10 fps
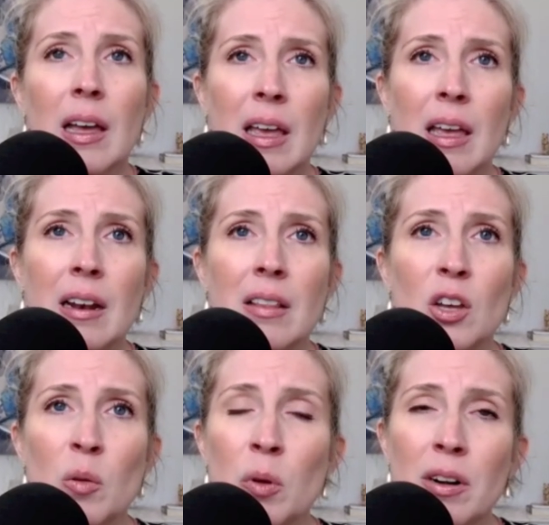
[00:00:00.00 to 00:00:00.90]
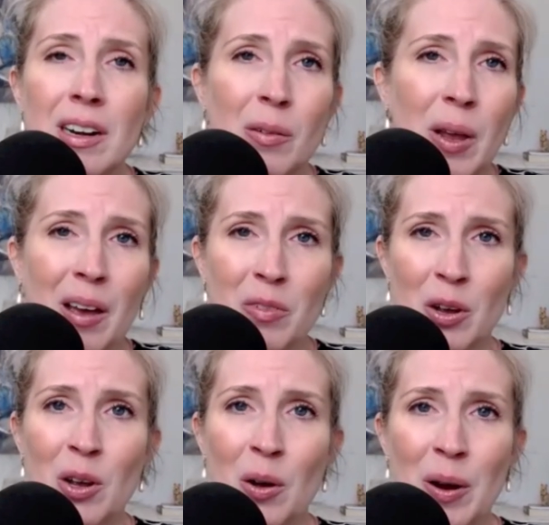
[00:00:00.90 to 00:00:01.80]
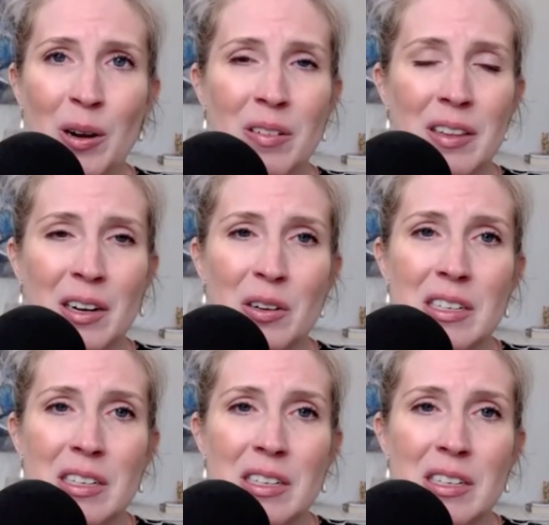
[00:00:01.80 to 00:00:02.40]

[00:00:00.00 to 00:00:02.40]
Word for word: And the community we have going over there